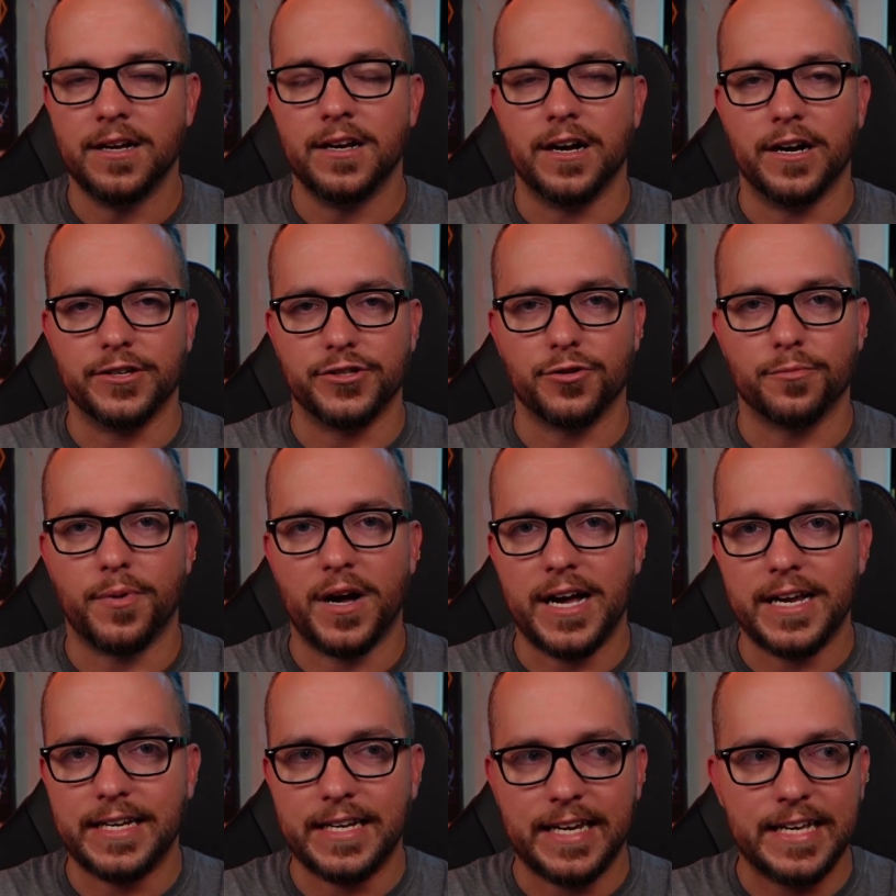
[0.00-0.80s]
Hunter
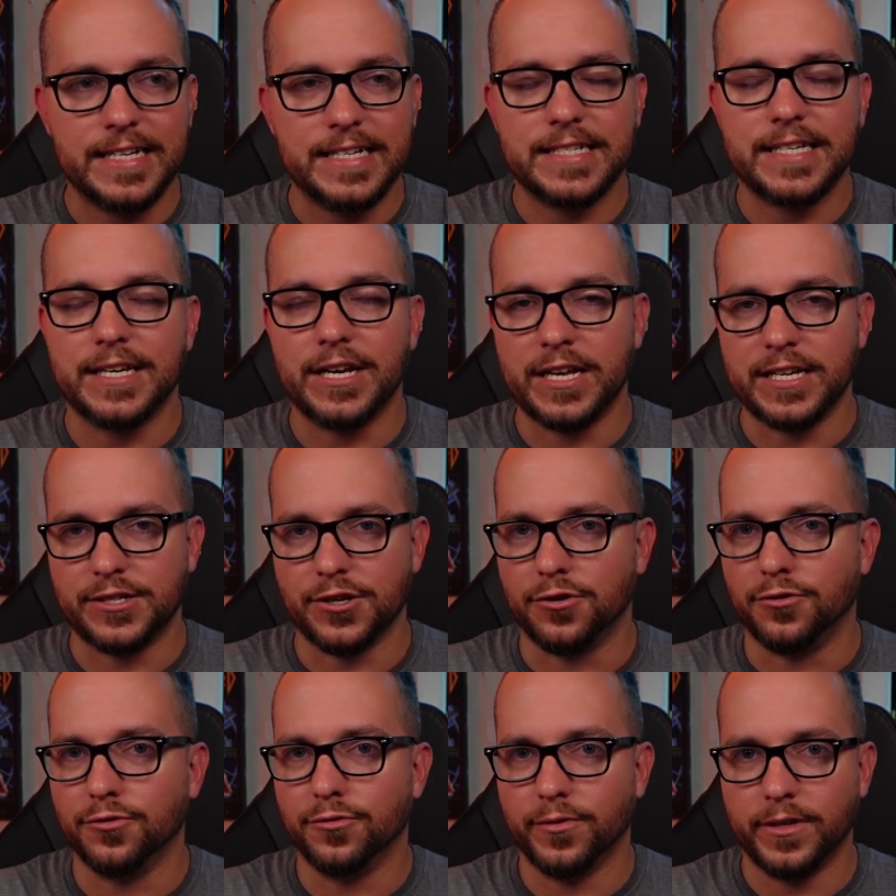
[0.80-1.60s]
Biden is and has
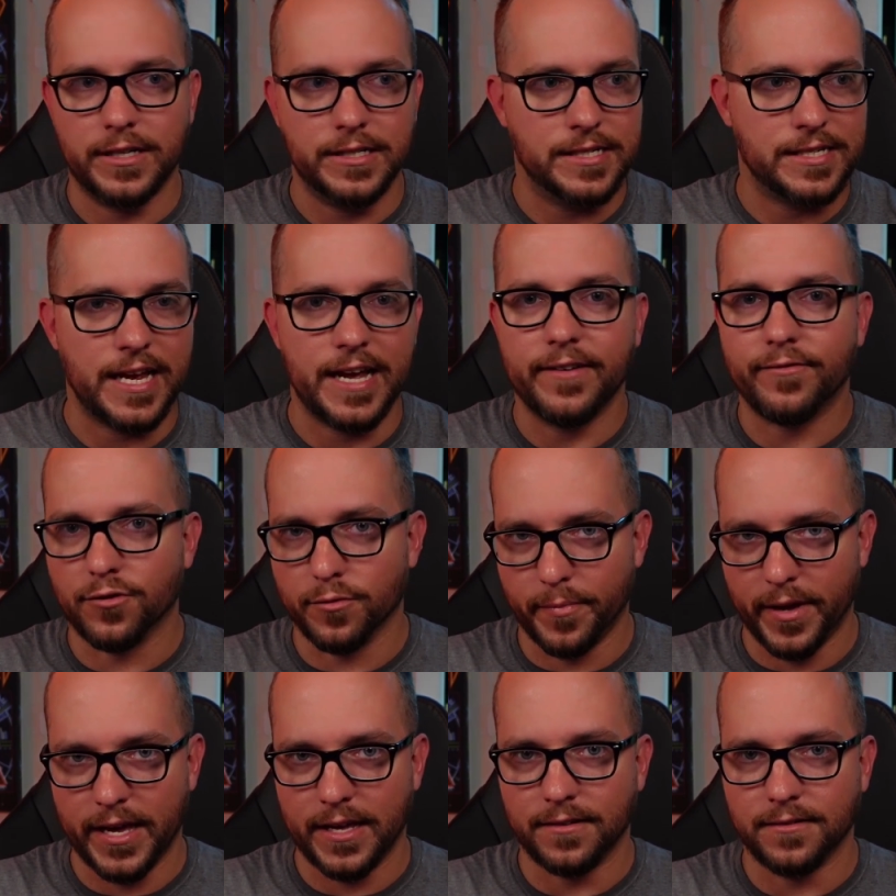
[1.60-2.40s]
always ever
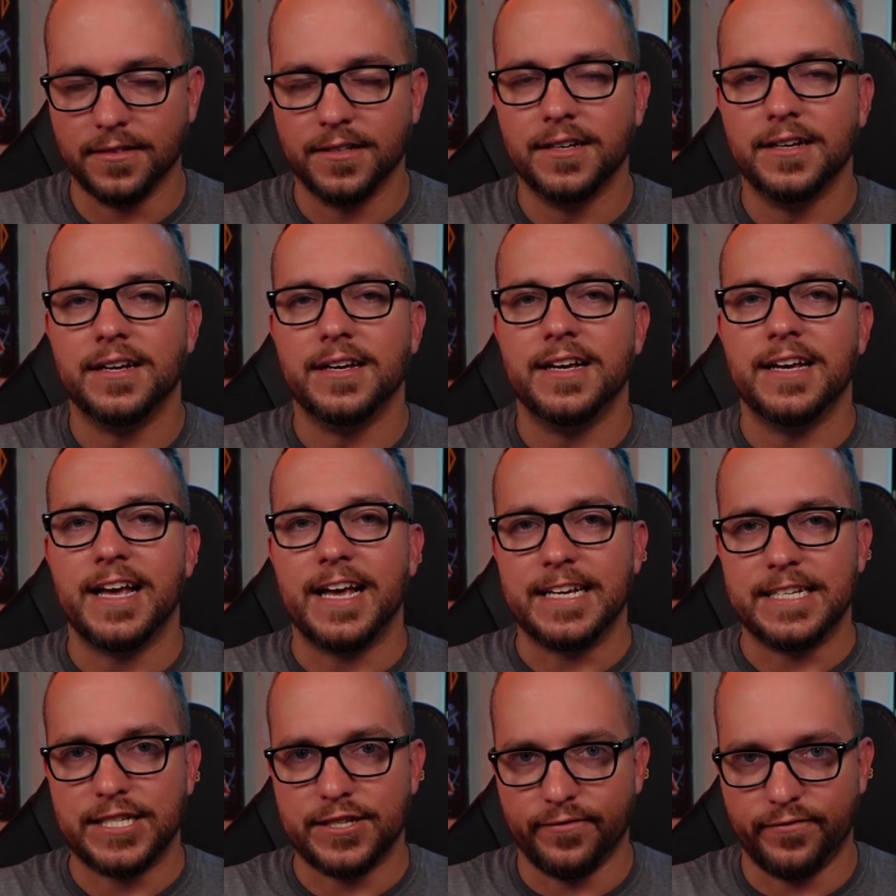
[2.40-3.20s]
been
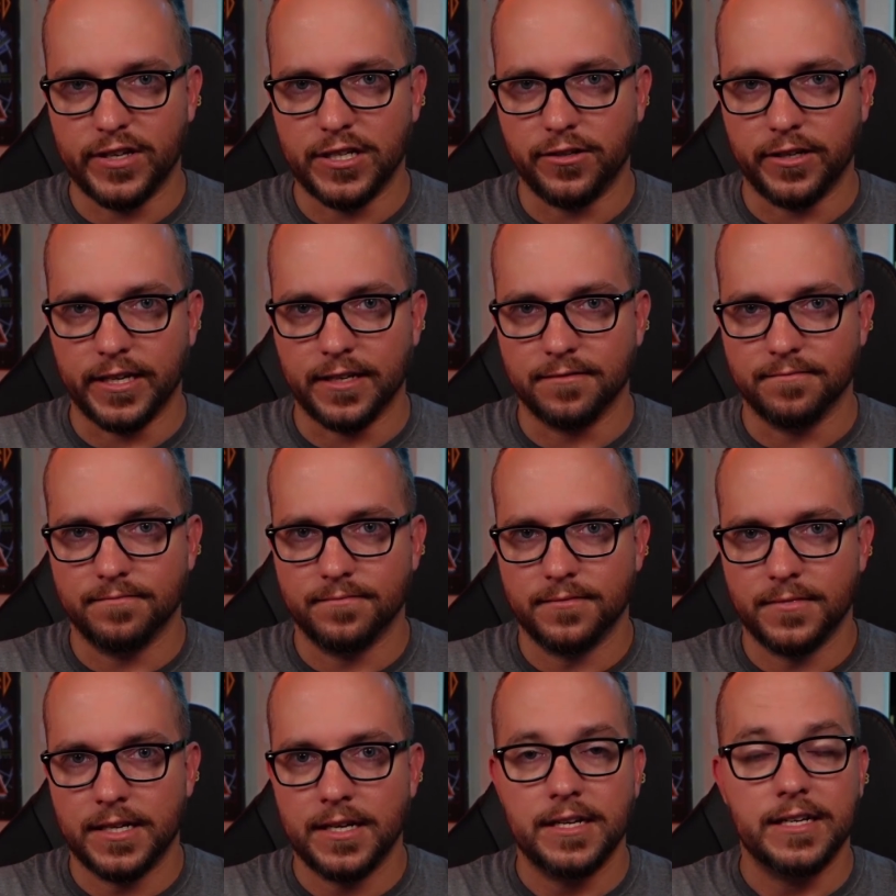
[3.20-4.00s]
a civilian.
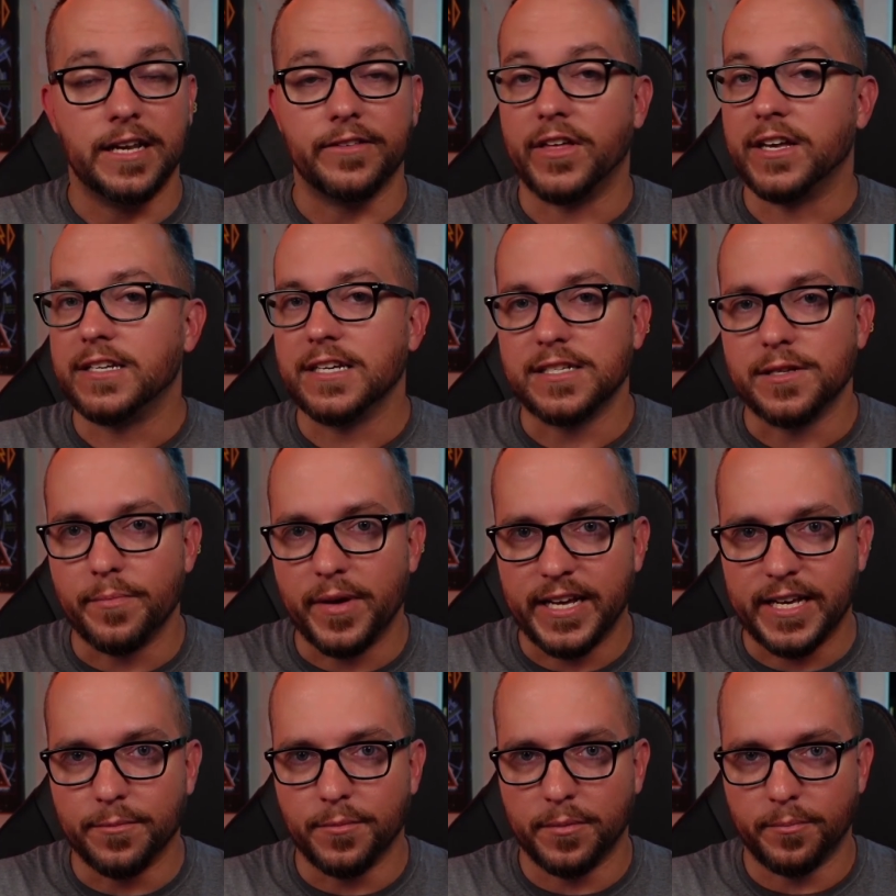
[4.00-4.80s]
Now, that doesn't
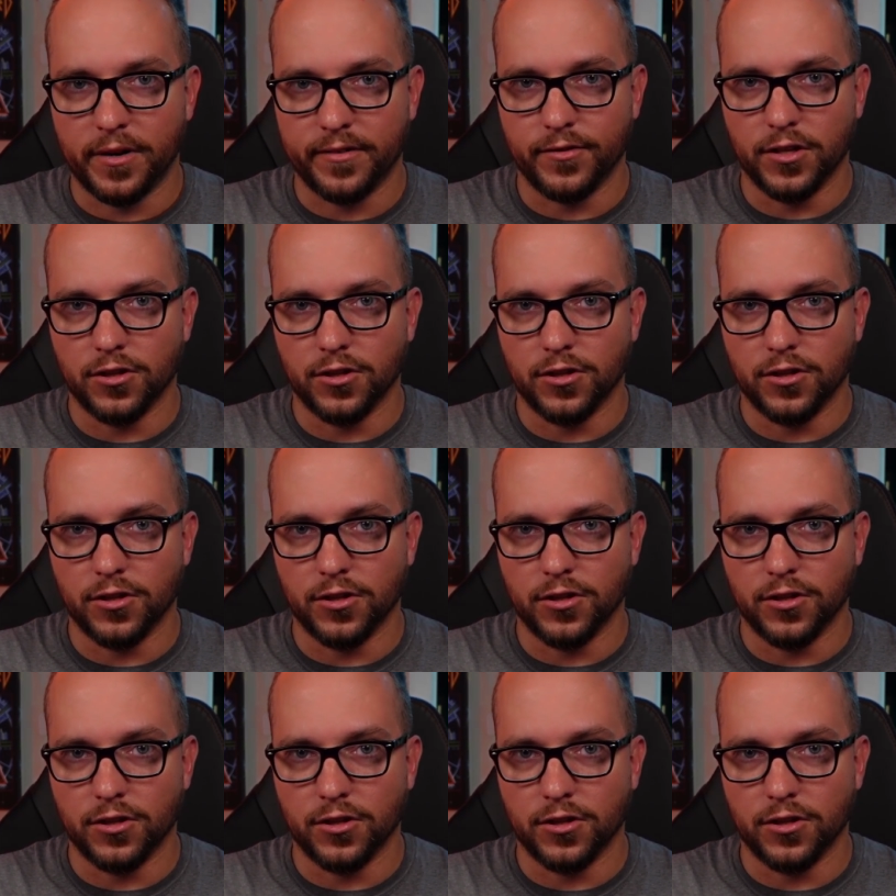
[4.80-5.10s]
make him above the